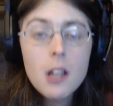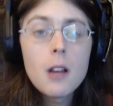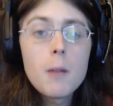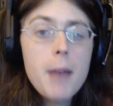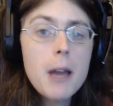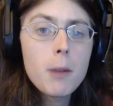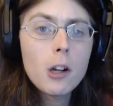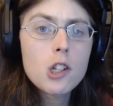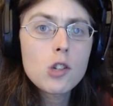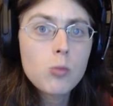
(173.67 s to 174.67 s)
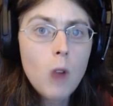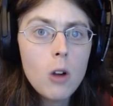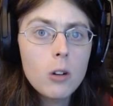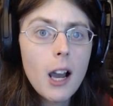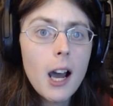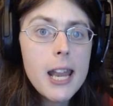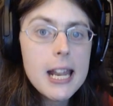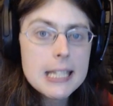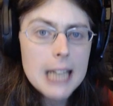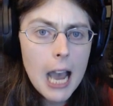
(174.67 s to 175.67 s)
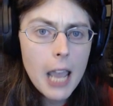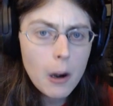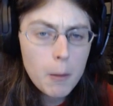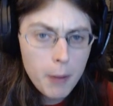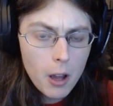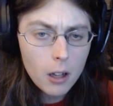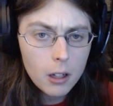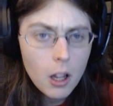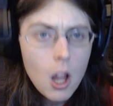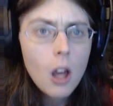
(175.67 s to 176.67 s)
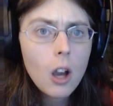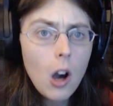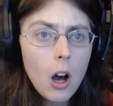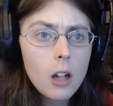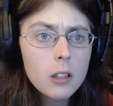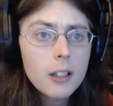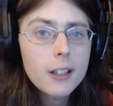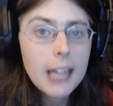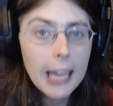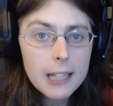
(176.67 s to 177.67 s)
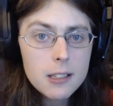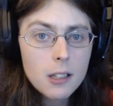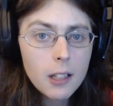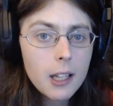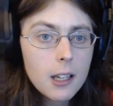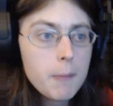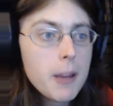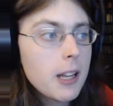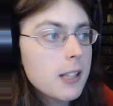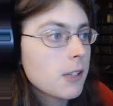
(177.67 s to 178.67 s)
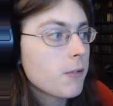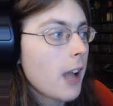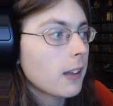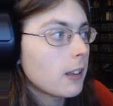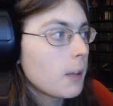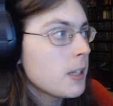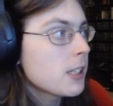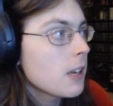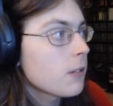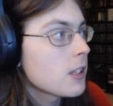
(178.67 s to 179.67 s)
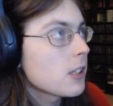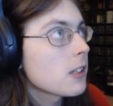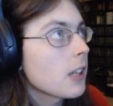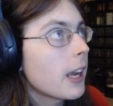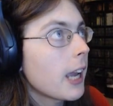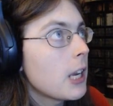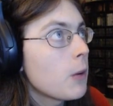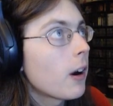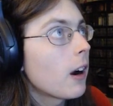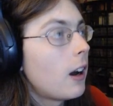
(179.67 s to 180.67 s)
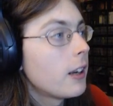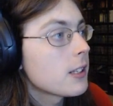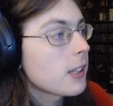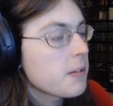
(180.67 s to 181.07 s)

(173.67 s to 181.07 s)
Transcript: Ben Burgis wrote an entire book called Canceling Comedians. In fact, let me see if this is like anywhere on his like